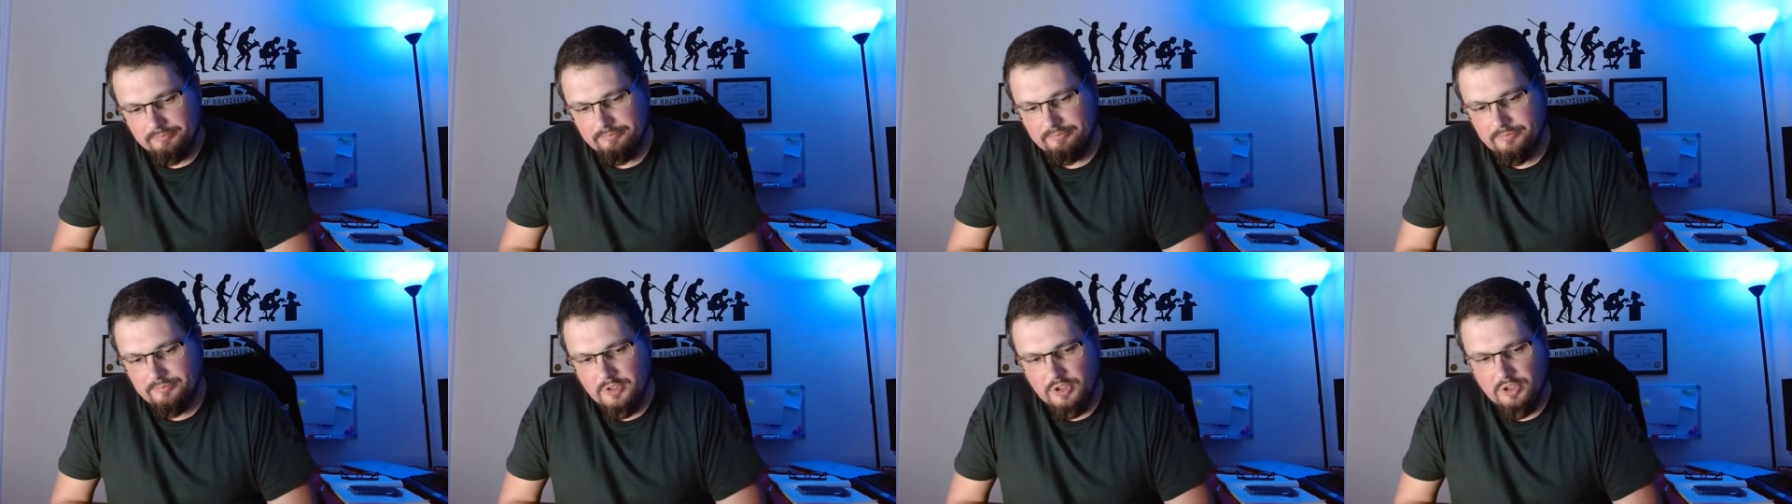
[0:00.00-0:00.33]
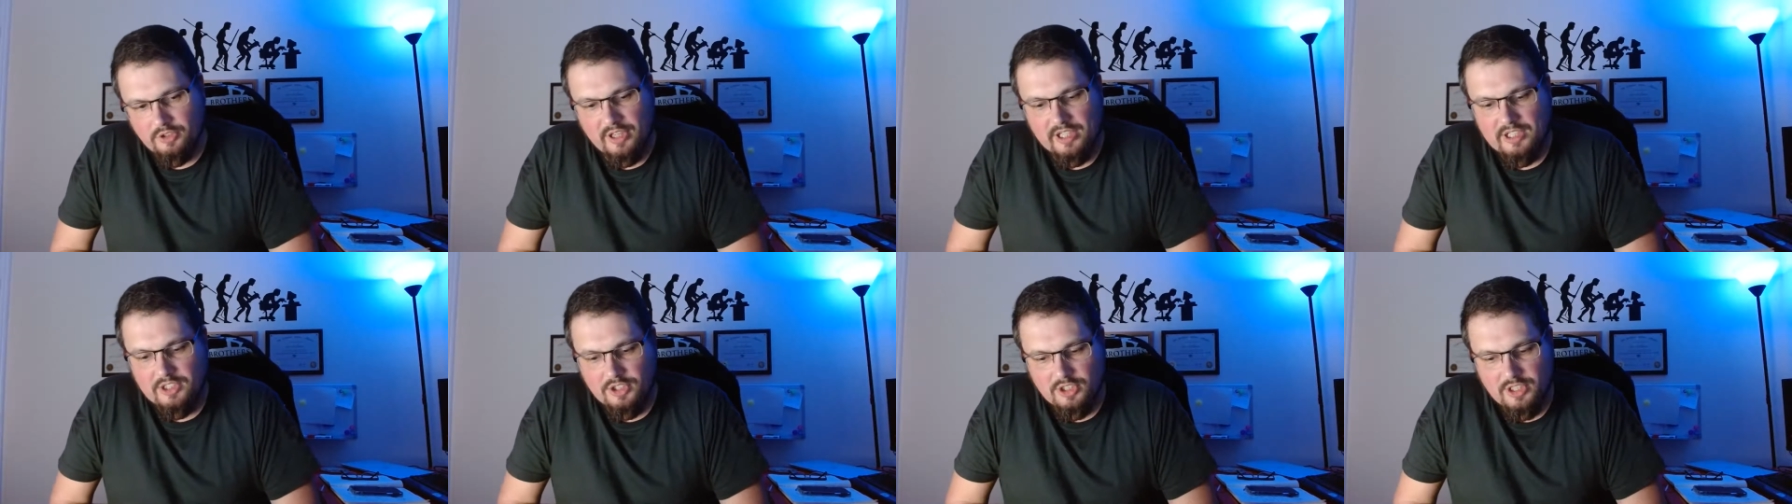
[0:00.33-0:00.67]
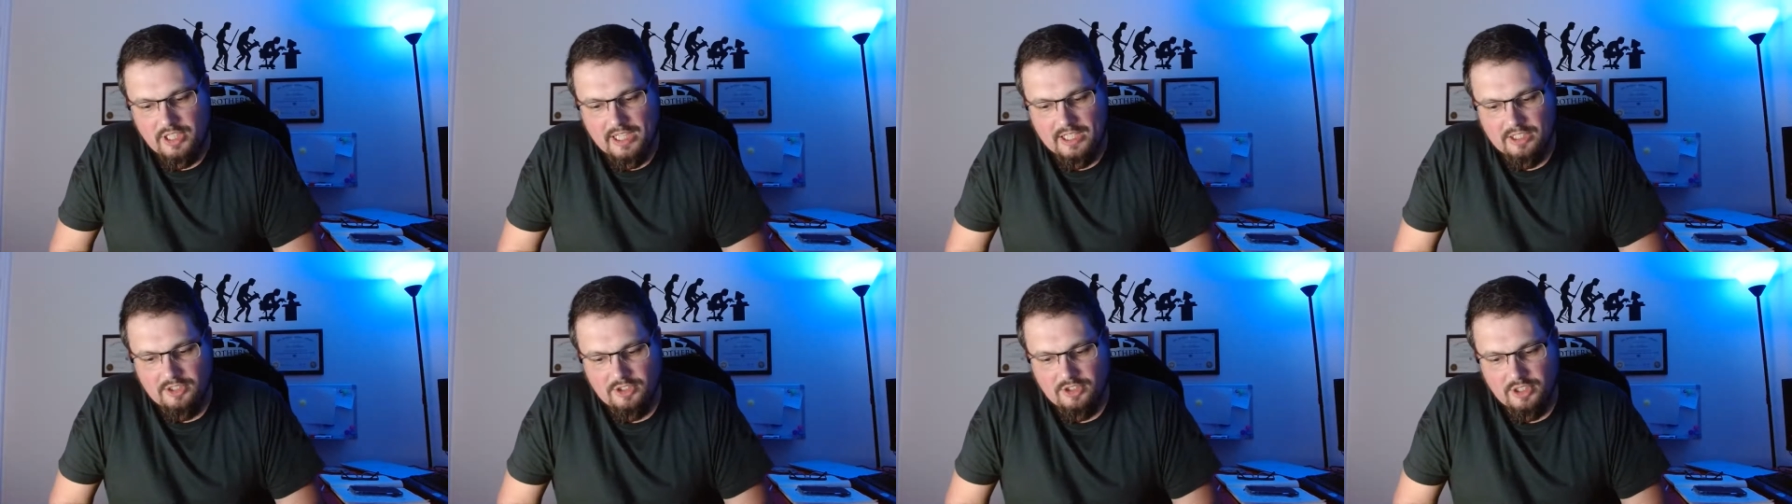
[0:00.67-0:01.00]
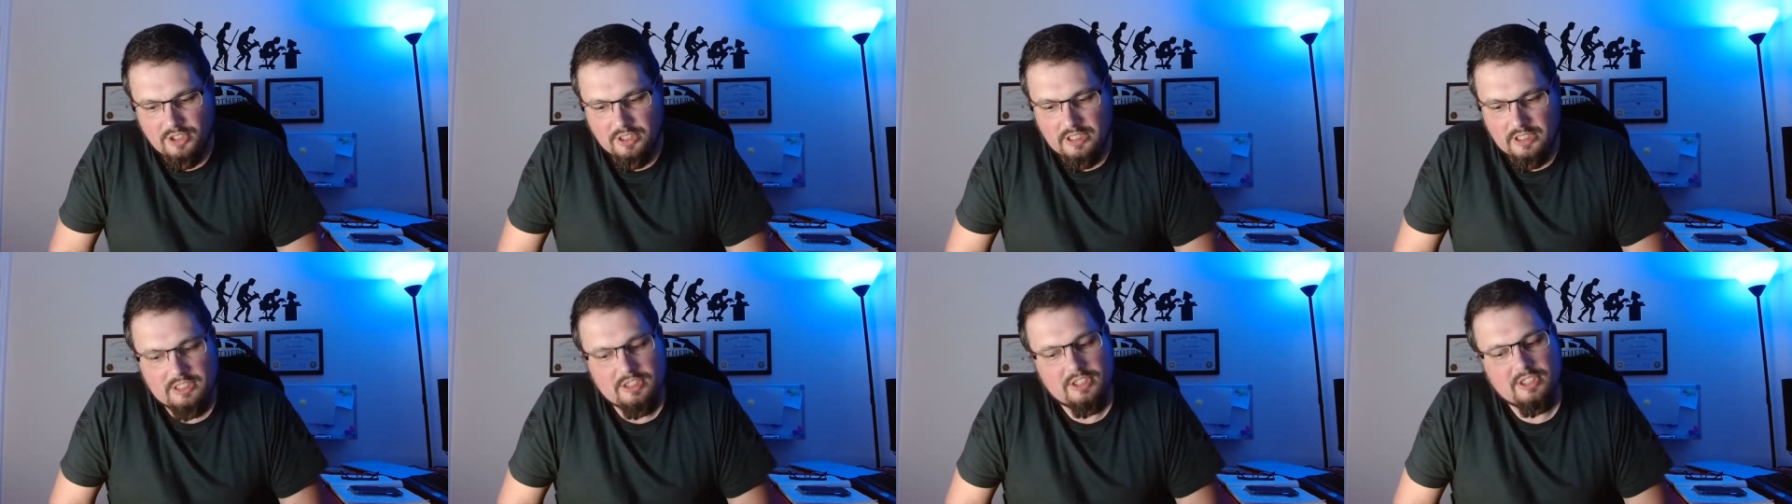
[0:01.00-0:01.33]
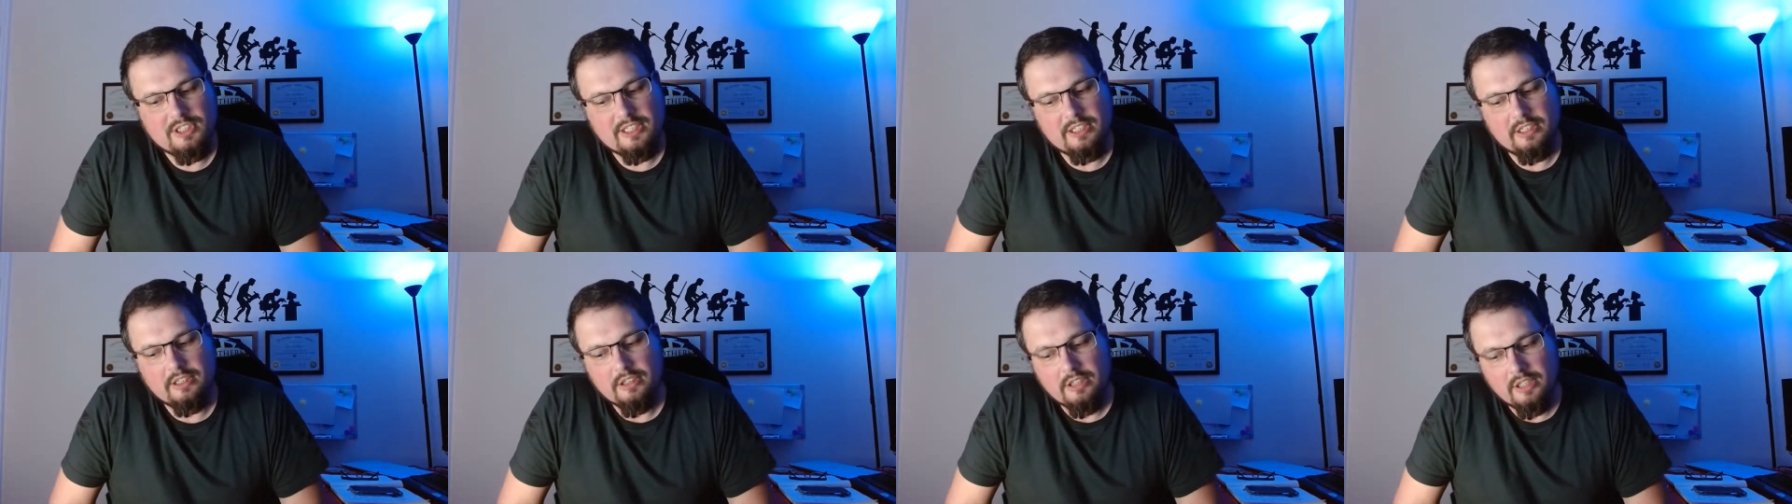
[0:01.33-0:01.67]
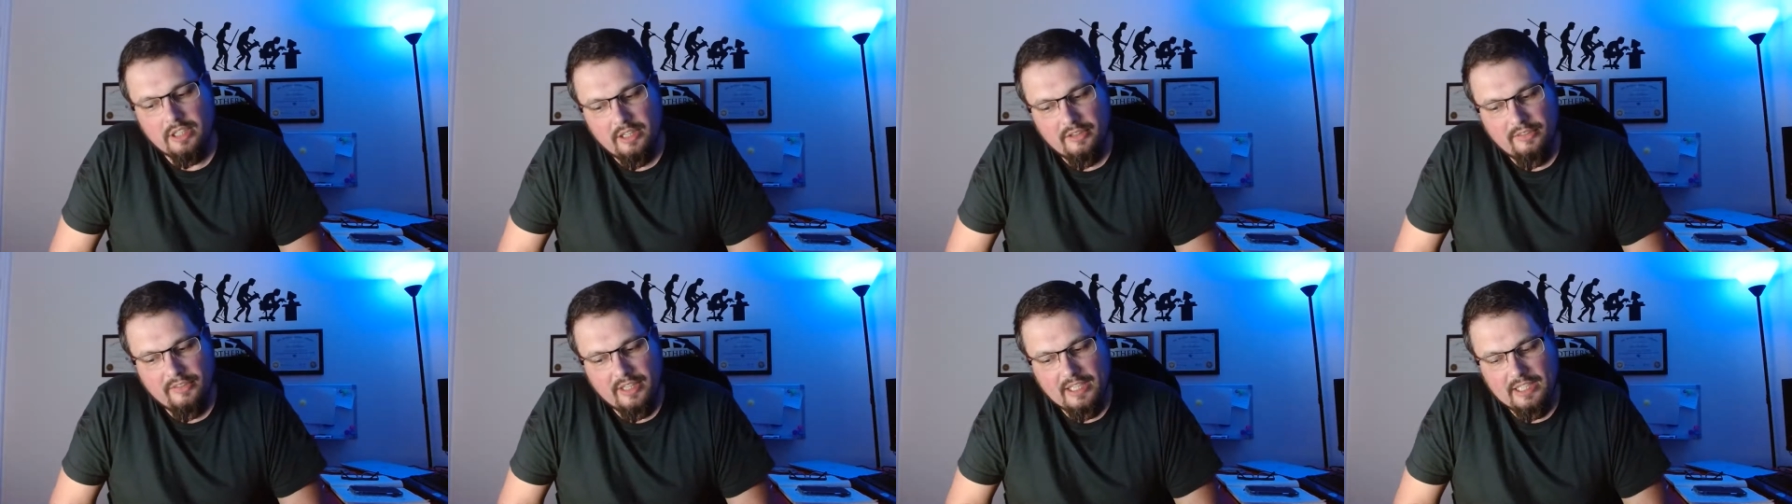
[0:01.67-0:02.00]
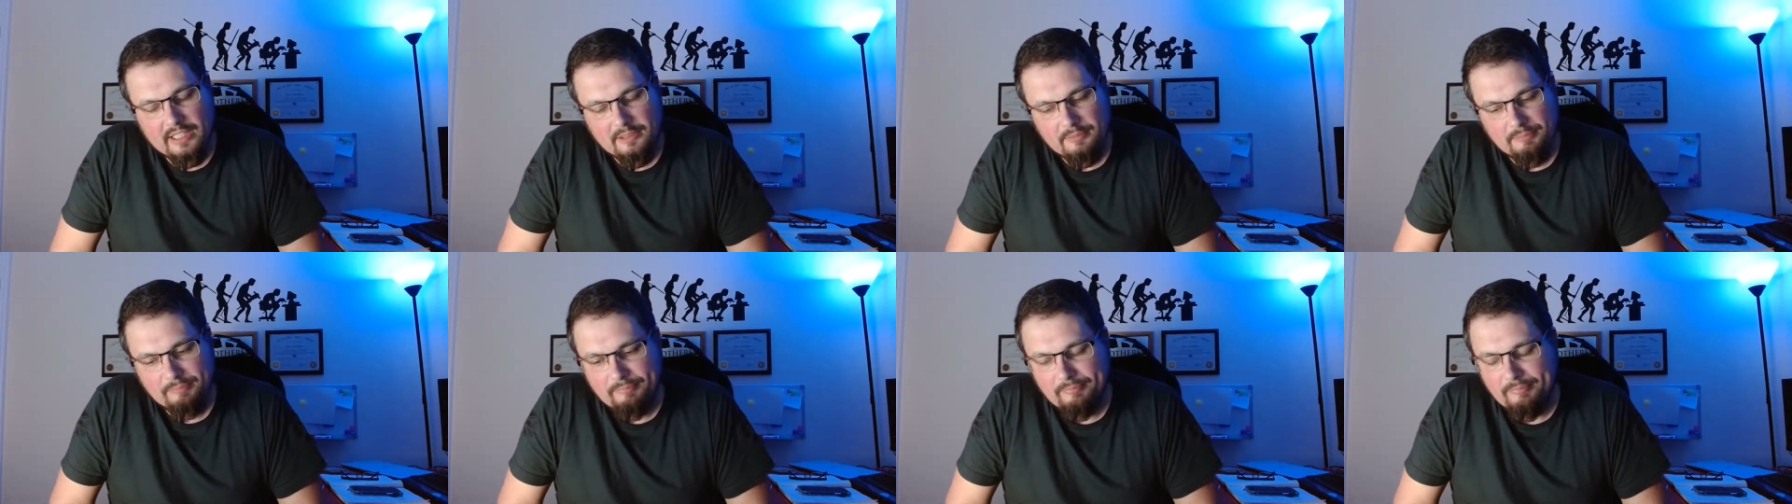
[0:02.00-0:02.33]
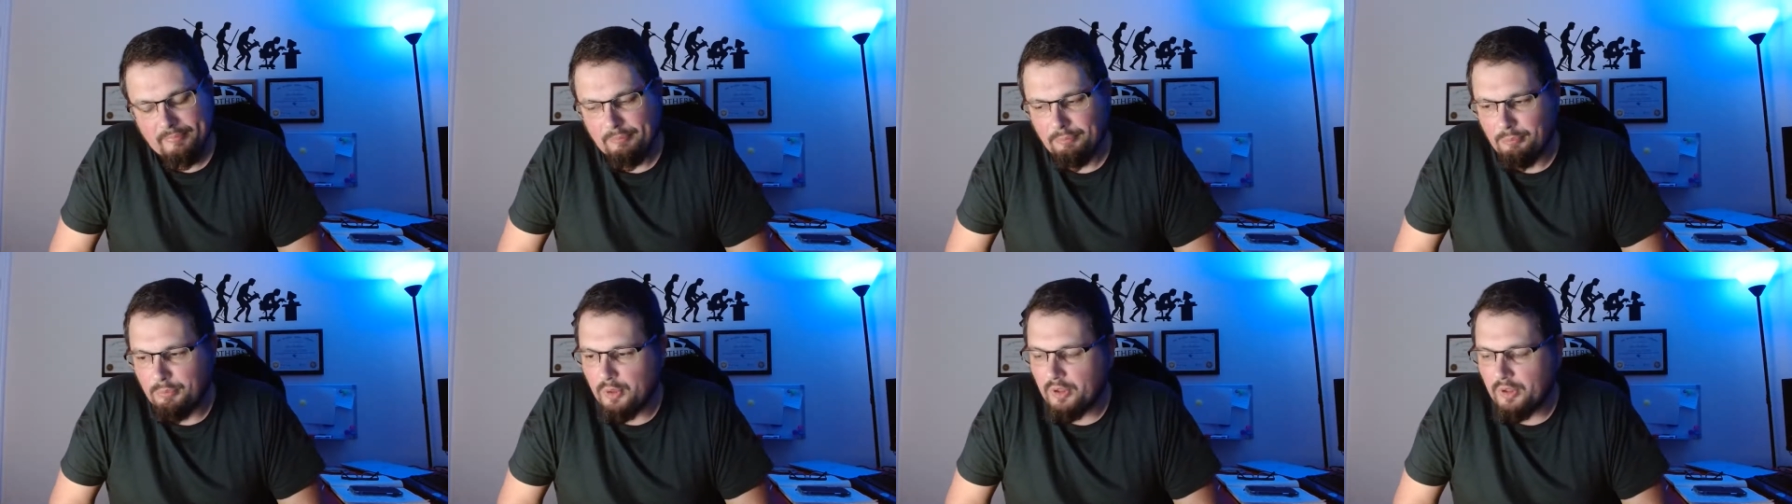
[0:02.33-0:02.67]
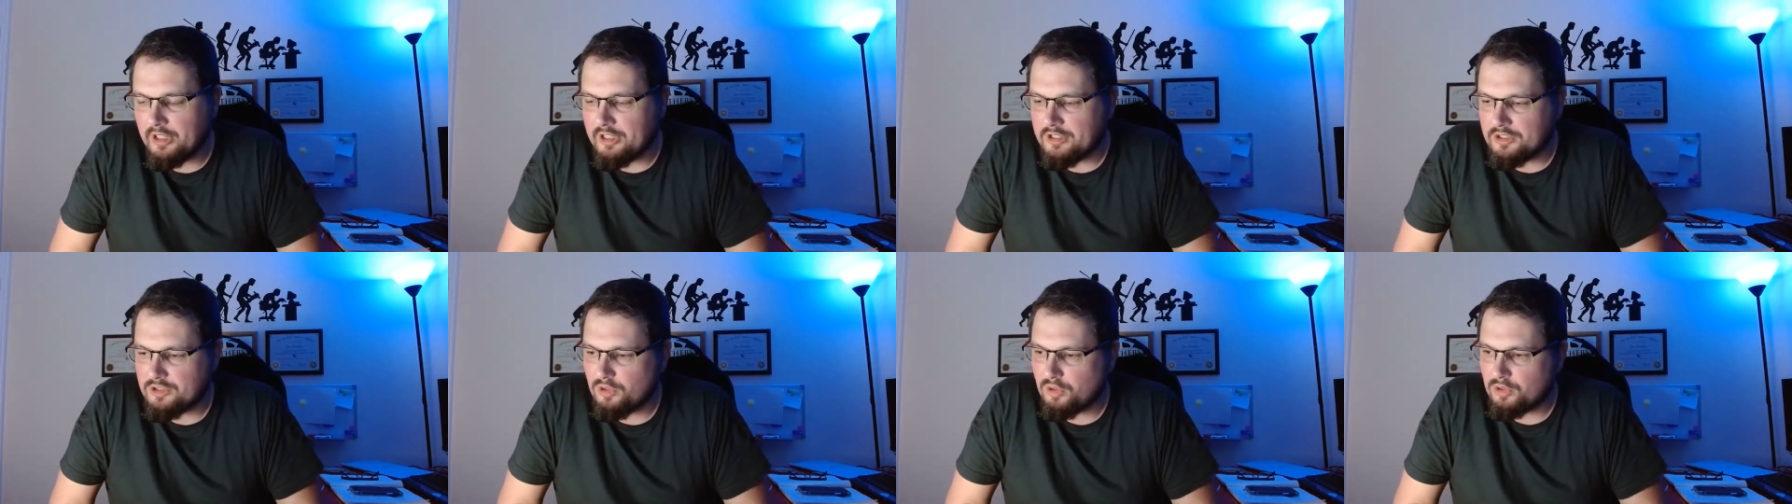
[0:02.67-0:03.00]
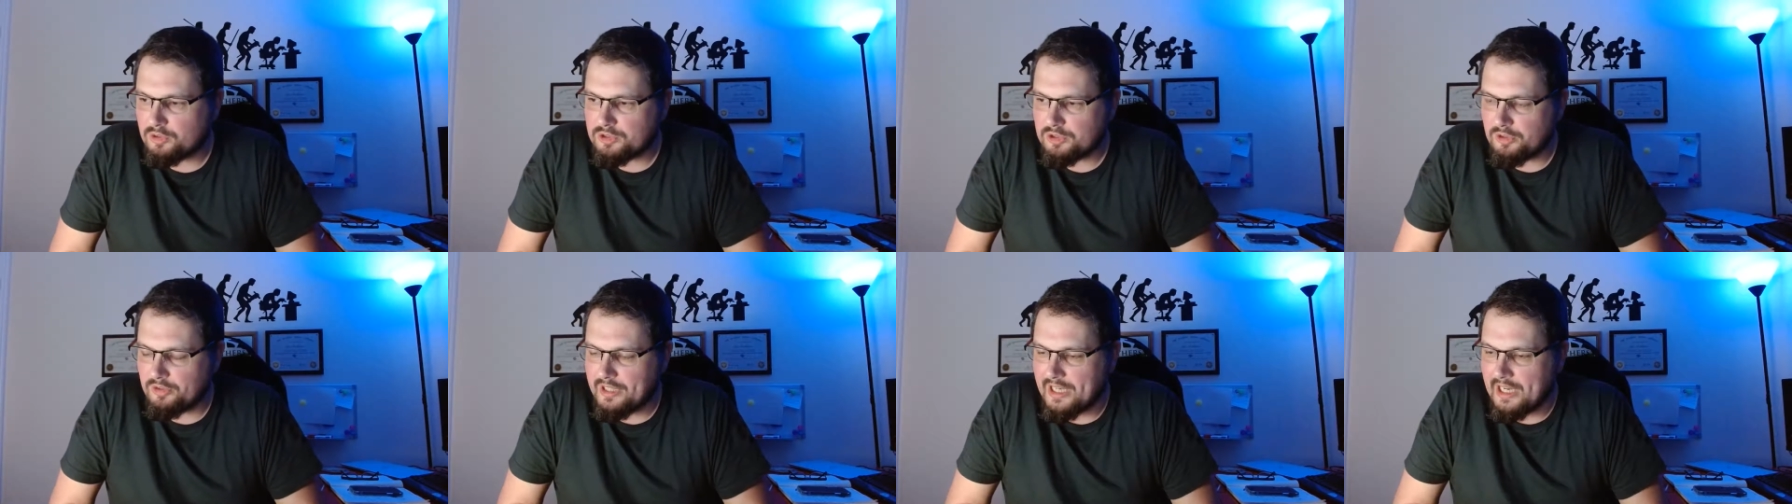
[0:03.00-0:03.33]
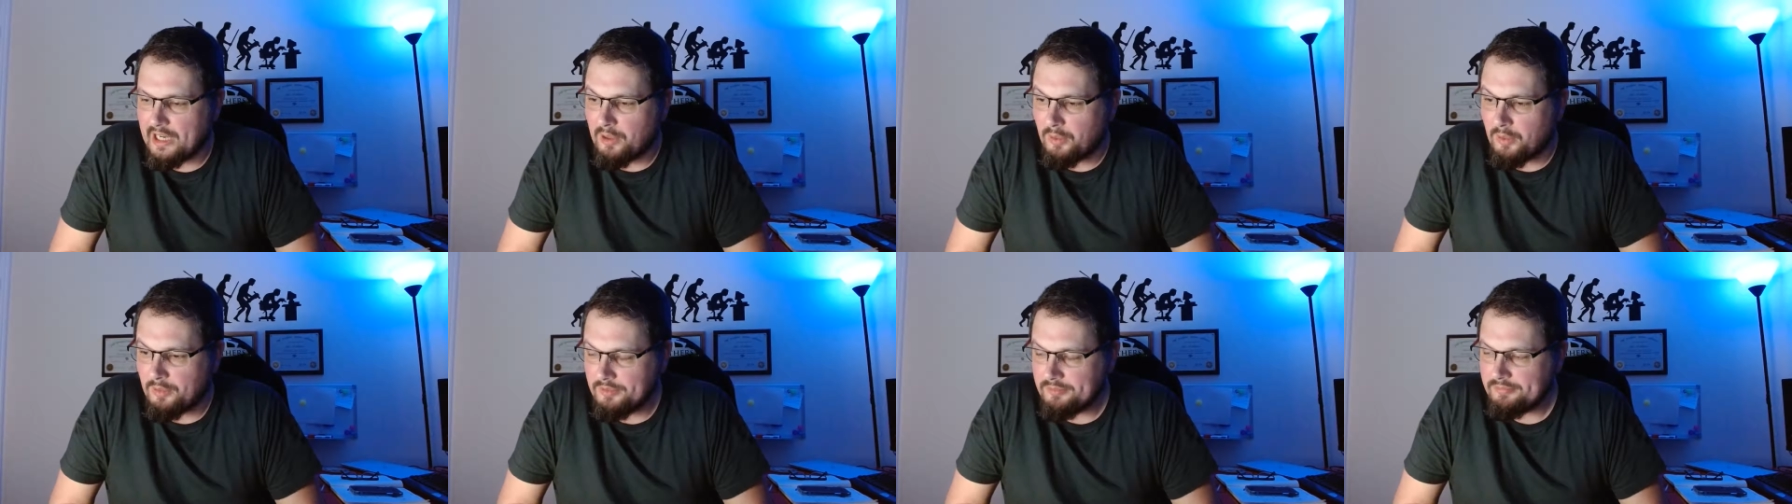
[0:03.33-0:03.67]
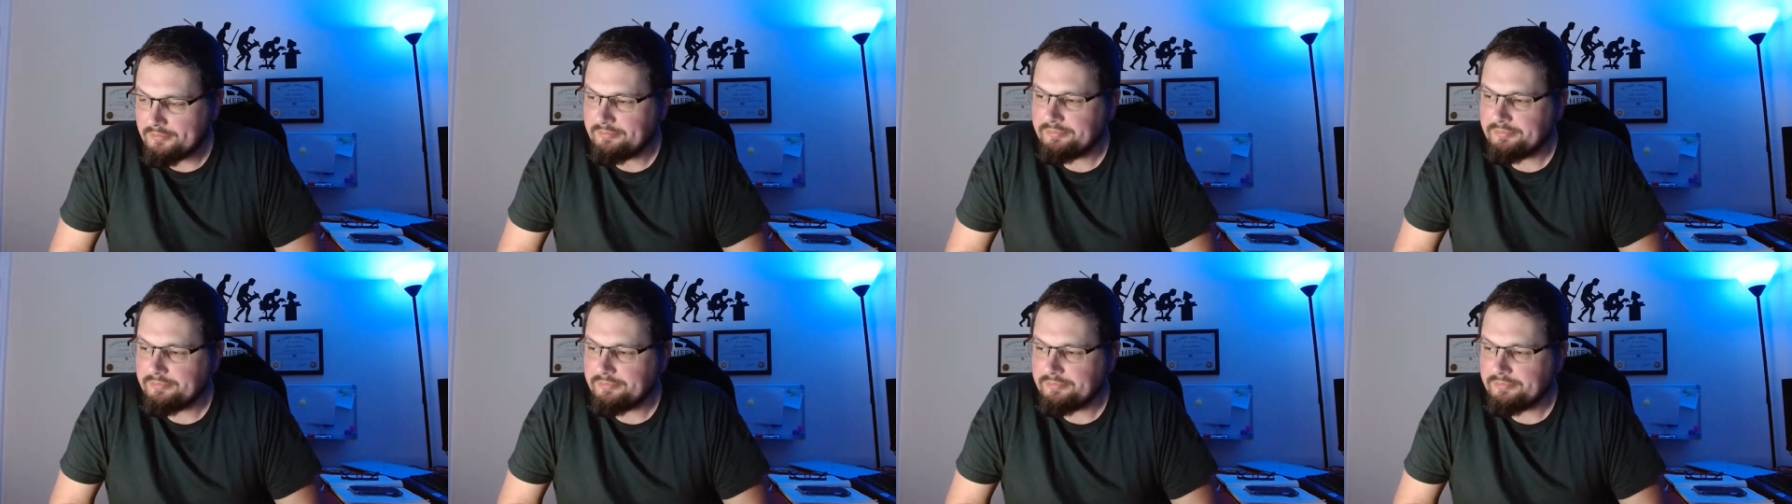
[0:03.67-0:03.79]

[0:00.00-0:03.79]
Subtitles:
stranger danger is still a thing, but there's also now